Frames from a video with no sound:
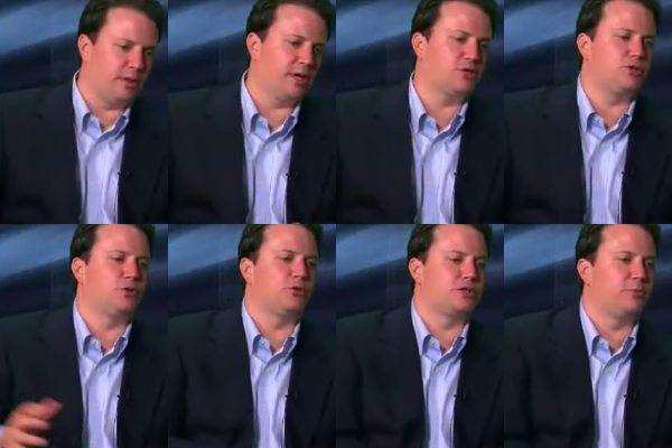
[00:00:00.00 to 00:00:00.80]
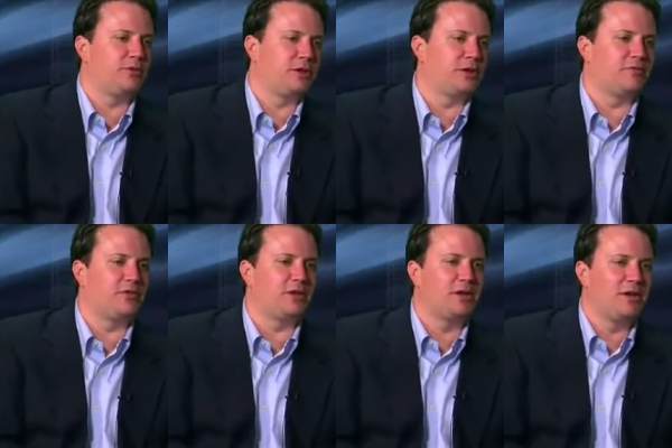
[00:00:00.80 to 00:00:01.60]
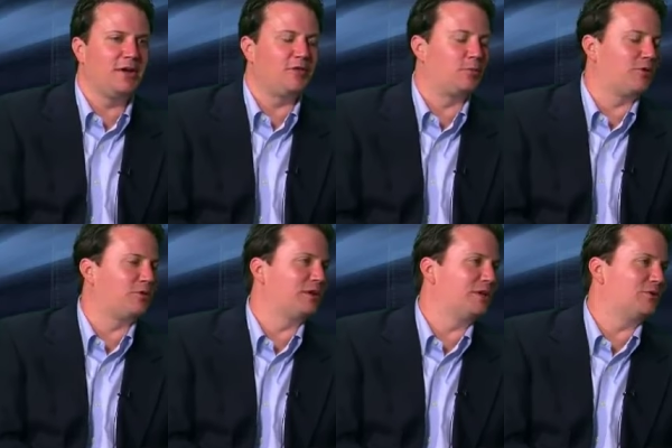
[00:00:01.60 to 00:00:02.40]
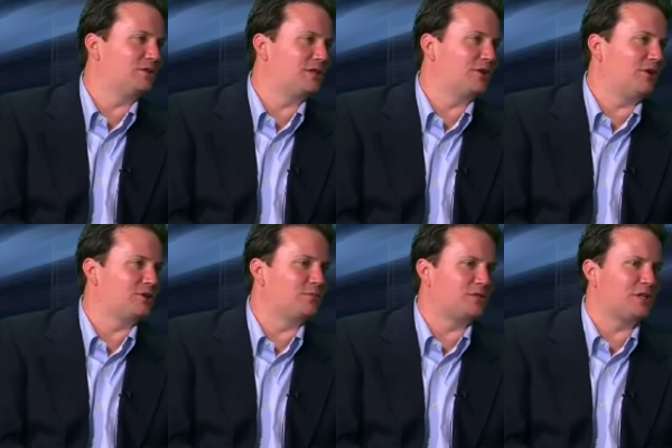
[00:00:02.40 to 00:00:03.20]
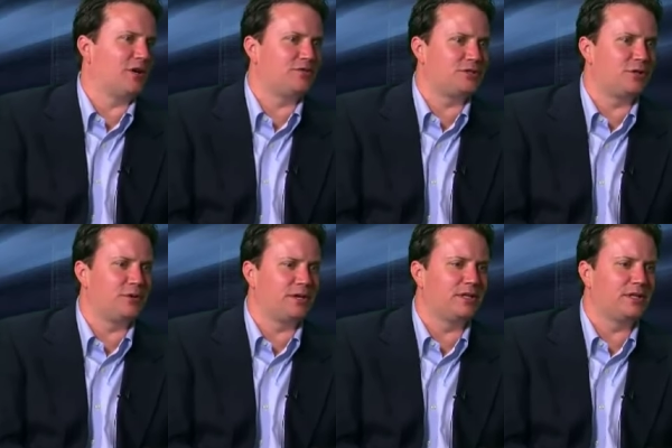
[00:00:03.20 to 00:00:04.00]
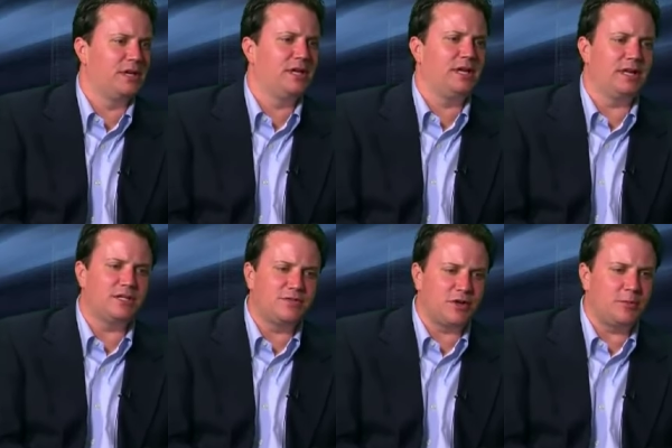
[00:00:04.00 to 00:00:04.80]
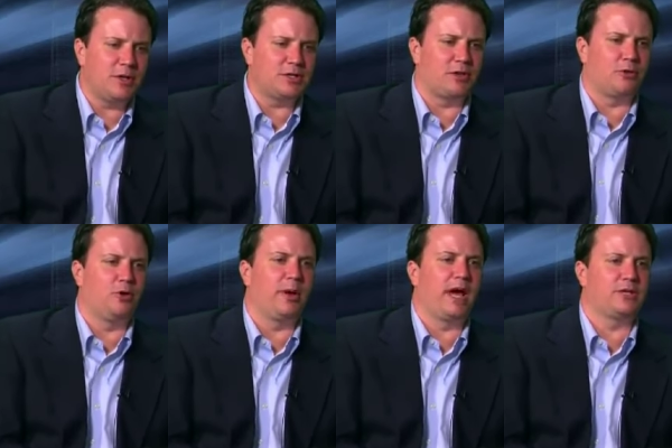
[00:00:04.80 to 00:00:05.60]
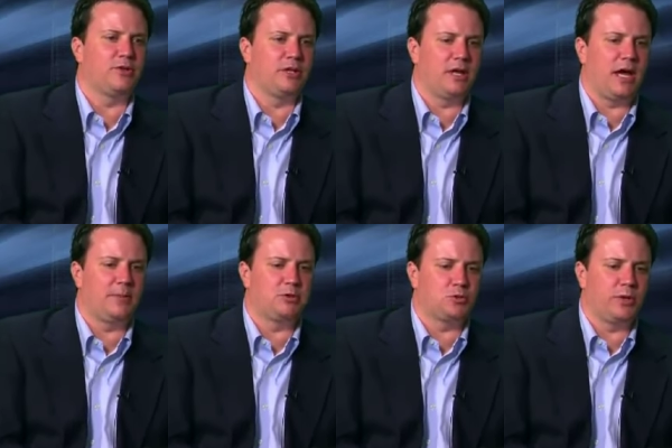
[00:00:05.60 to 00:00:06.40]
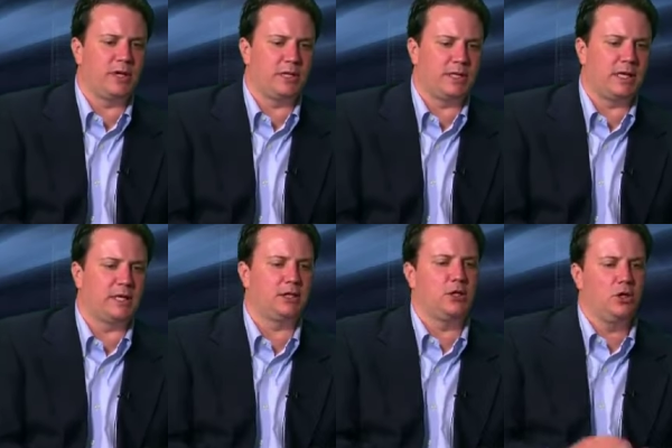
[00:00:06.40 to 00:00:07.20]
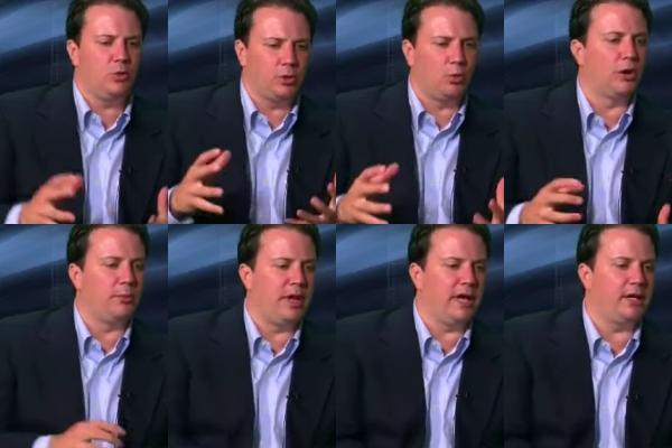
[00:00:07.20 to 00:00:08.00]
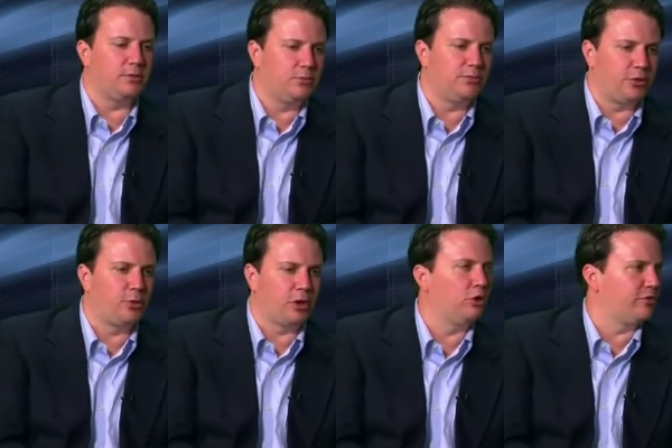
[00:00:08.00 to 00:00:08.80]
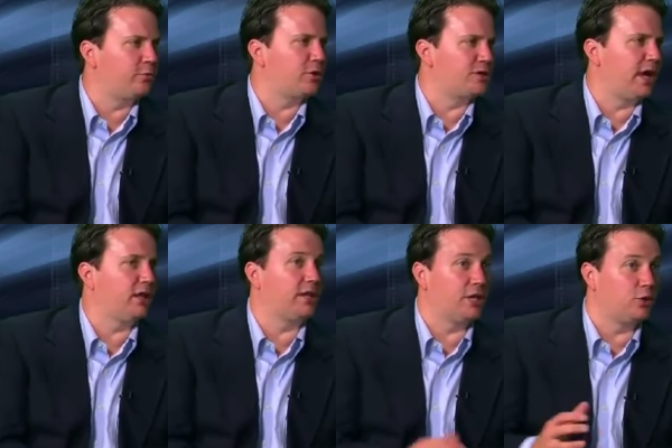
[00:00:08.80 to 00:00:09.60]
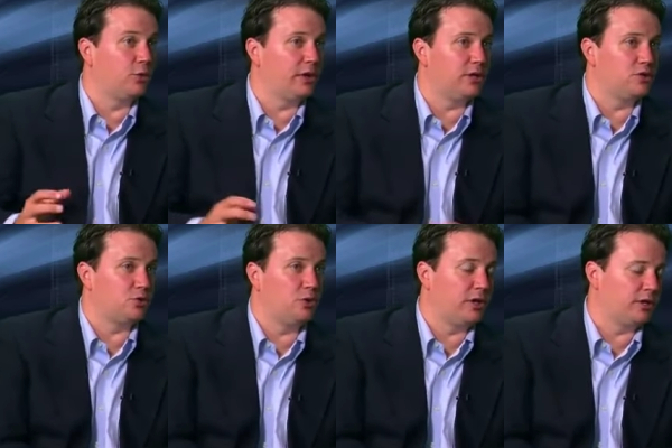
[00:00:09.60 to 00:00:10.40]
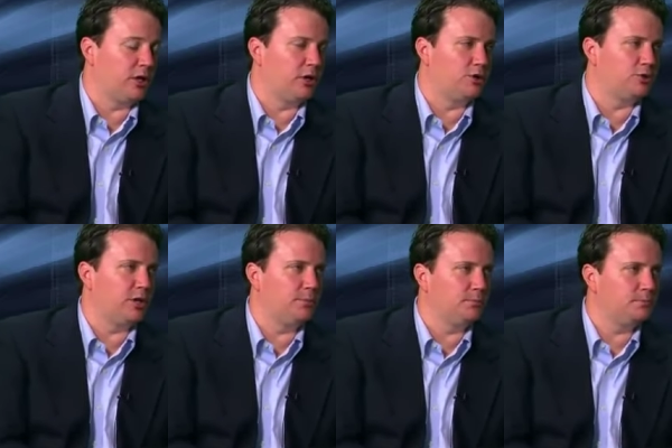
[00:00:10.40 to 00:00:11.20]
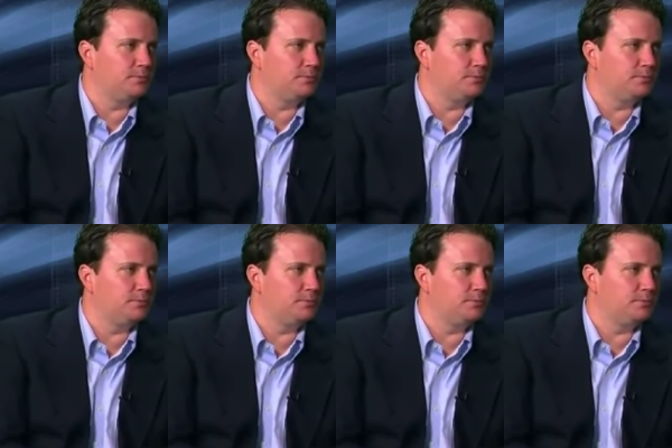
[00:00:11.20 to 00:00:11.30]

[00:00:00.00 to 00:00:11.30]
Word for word: or a picture or something of the of the brother leader, as he calls himself. So it is it is very much a throwback to the times when uh, when one man through a cult of personality could really control an entire country.